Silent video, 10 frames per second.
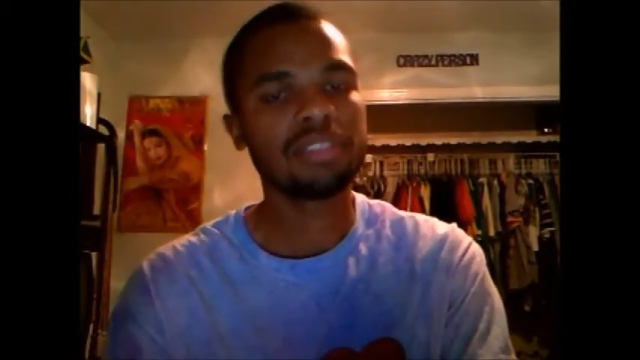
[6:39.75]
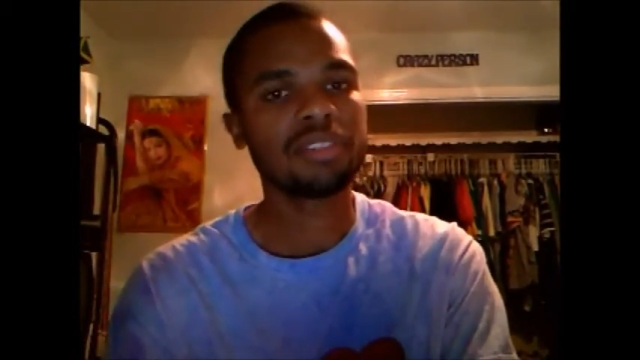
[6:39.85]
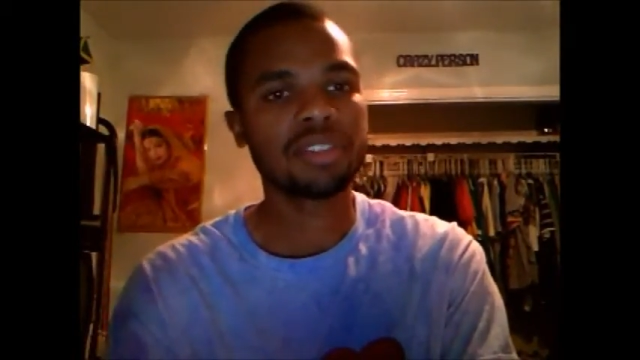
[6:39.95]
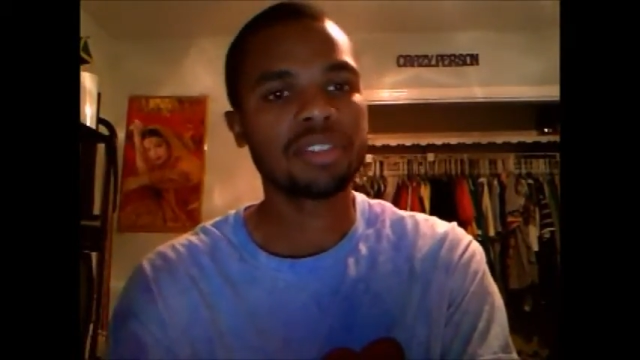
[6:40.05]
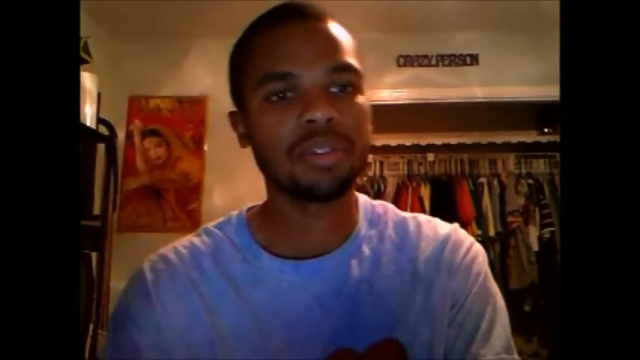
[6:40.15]

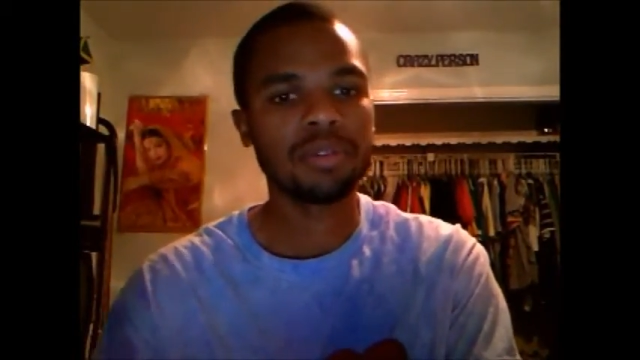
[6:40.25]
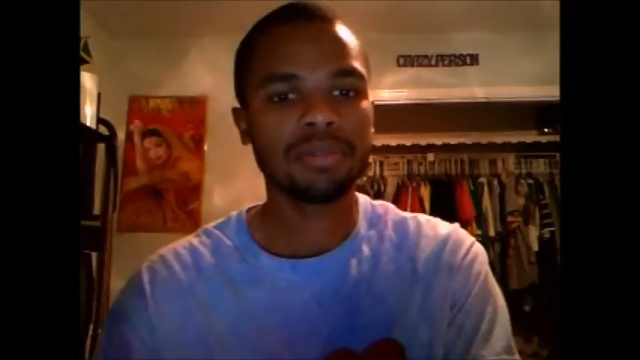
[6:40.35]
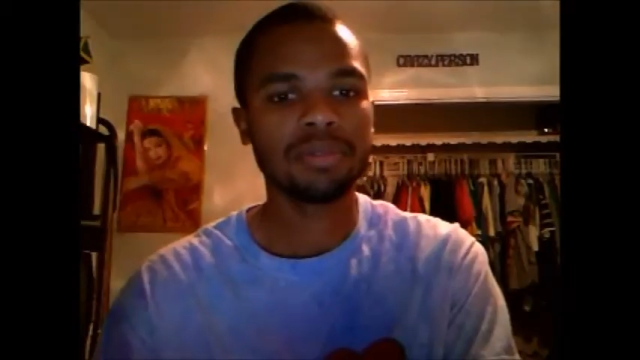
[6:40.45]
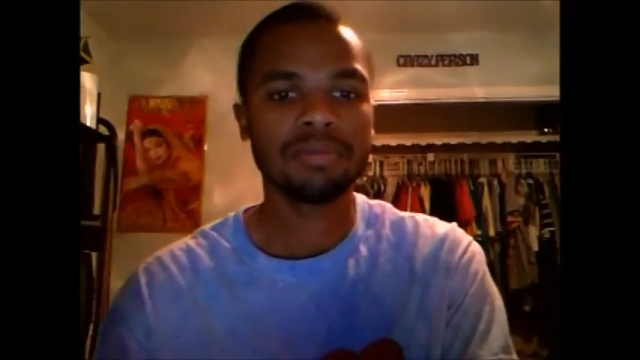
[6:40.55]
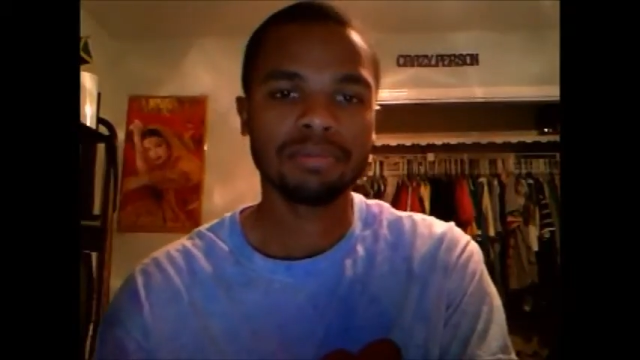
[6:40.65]
So,
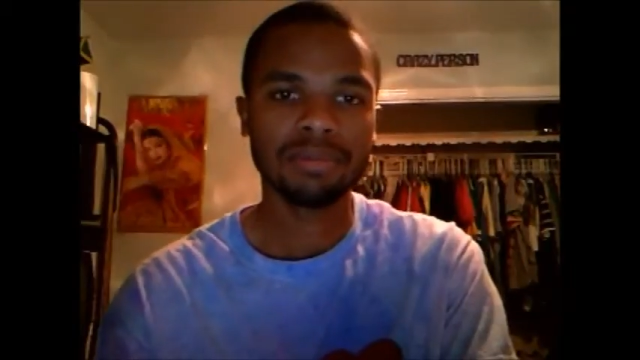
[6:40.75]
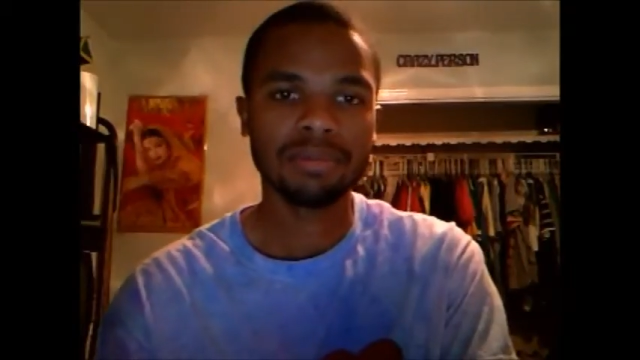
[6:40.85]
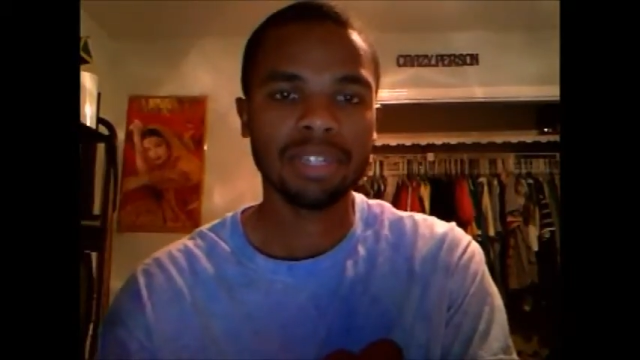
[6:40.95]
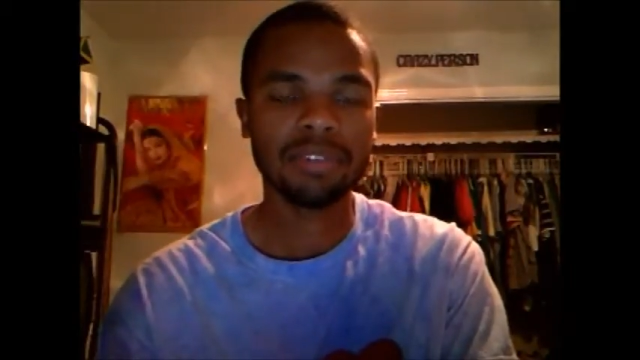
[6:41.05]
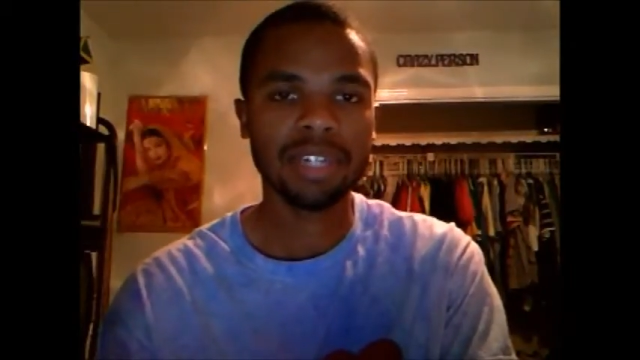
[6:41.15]

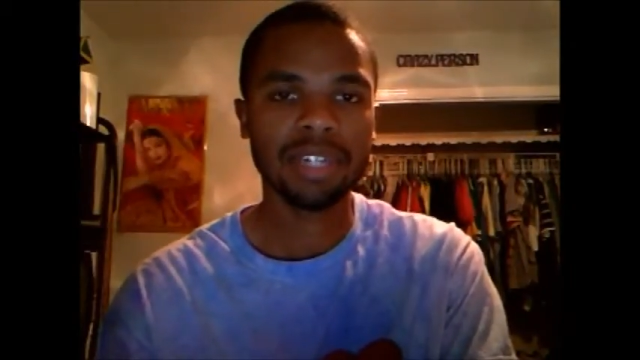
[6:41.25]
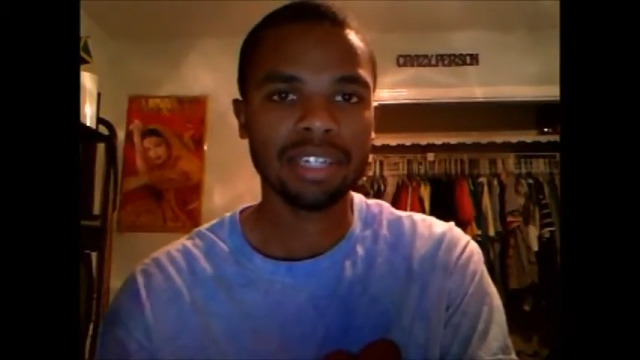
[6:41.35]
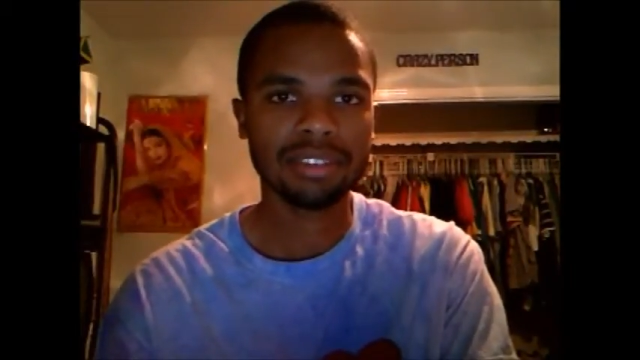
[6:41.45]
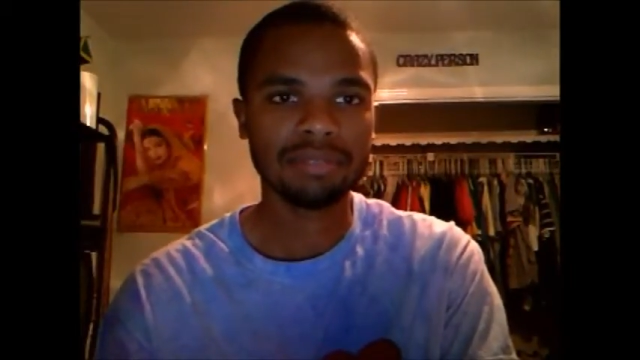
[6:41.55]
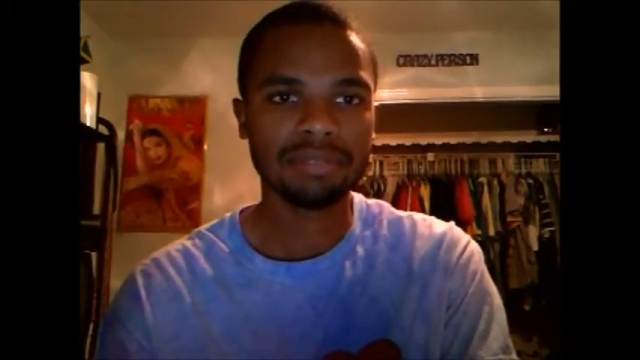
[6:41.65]
love you
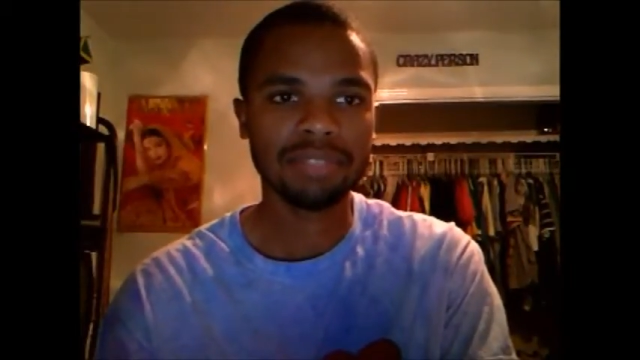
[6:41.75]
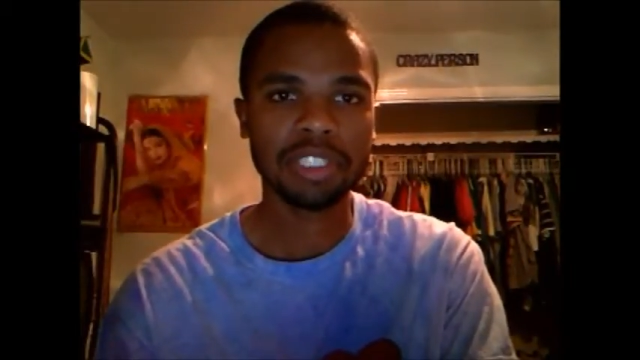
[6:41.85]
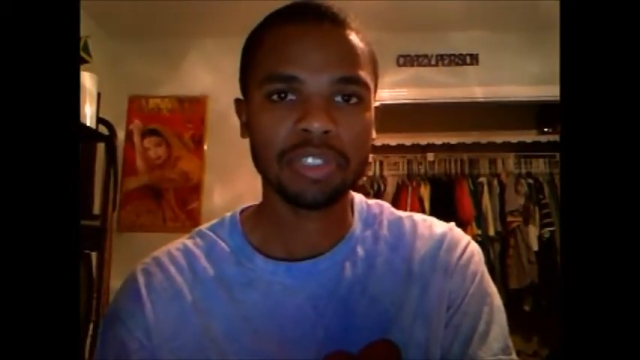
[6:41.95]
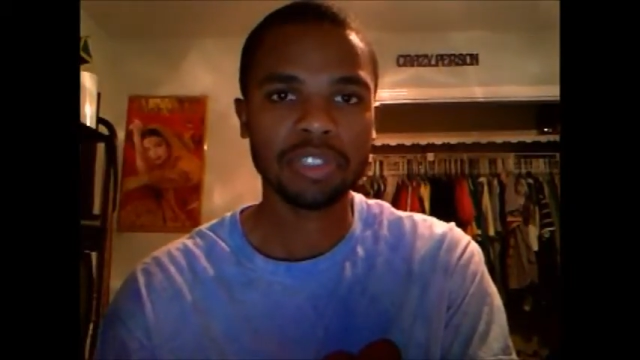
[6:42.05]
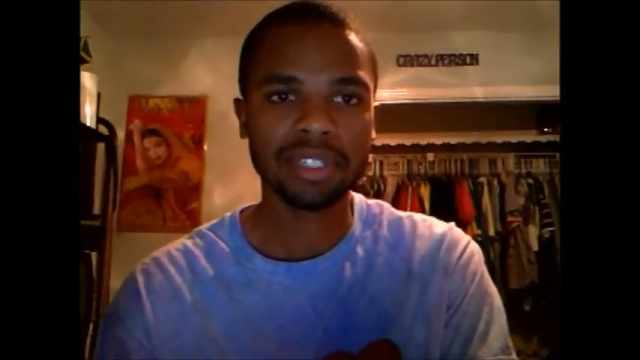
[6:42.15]
guys.
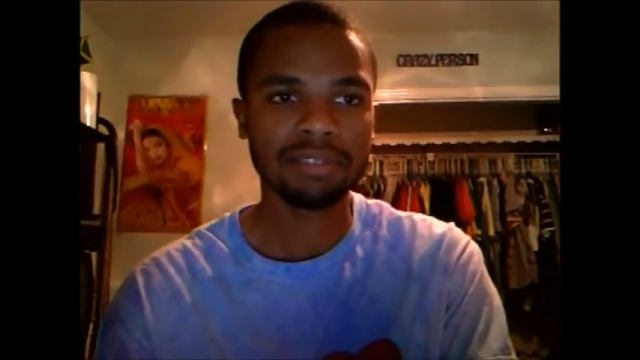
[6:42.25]
Enjoy.